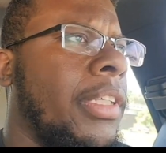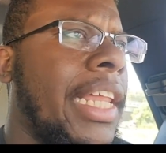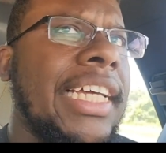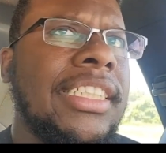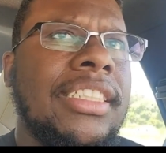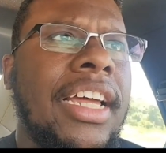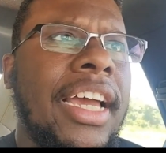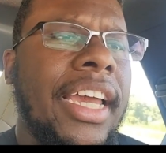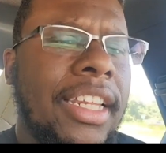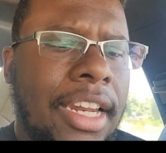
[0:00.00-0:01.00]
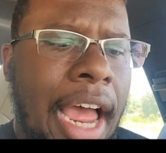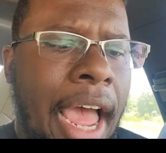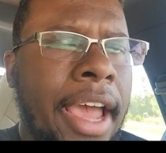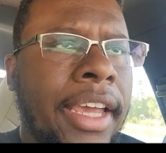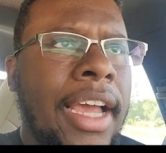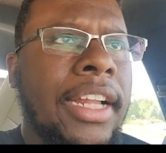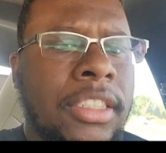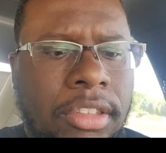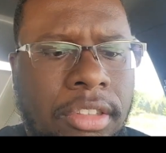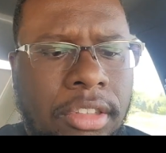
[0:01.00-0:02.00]
last night I got
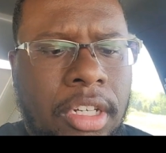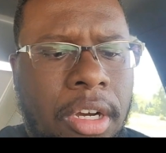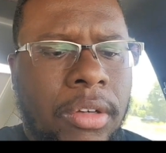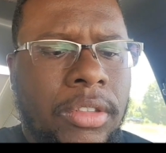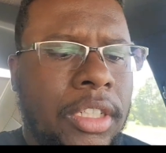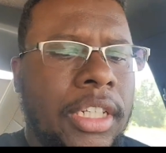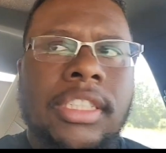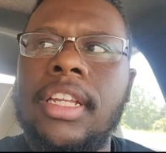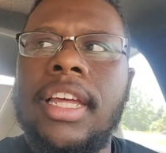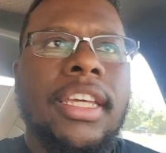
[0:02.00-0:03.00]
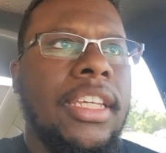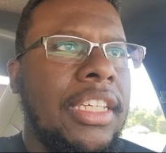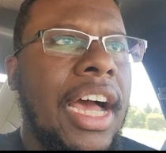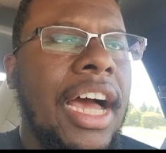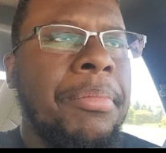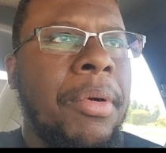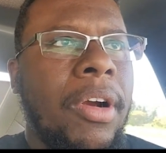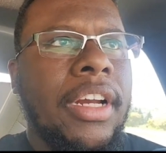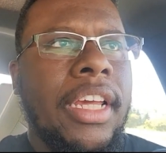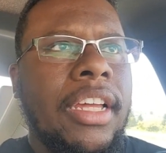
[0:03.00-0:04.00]
to go to this like yacht
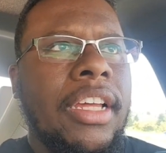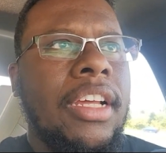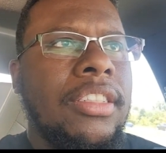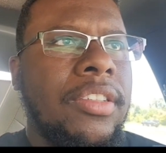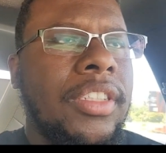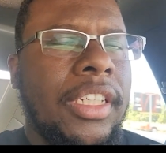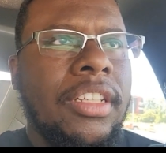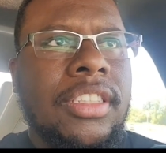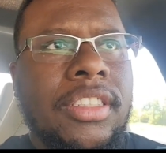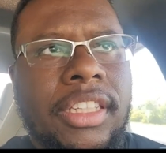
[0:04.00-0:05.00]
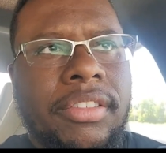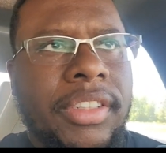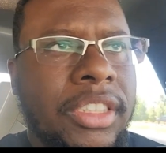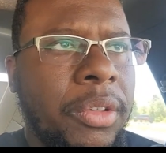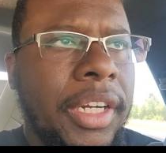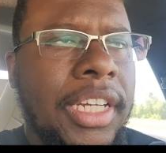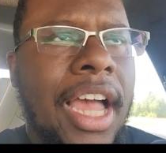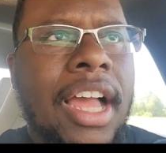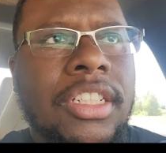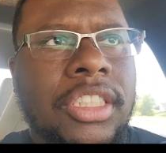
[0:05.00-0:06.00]
party. So it's like on this like three-story
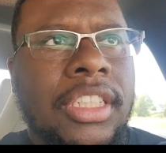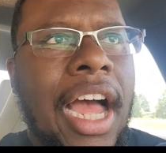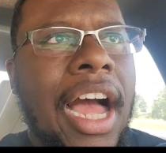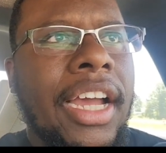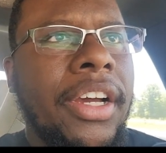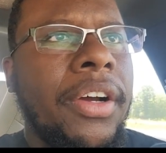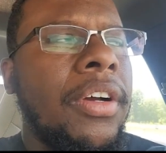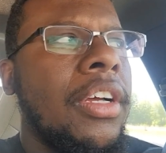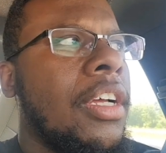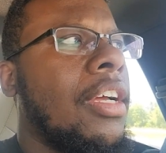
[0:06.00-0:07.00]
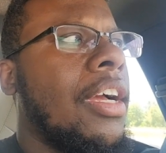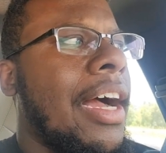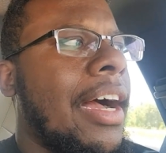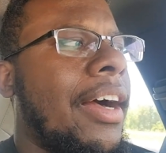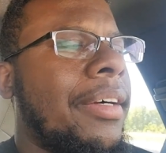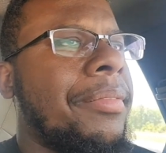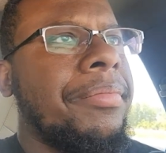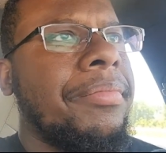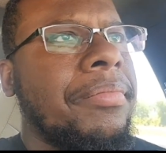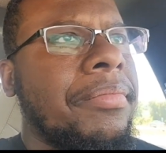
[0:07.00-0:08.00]
yacht in Chicago. Um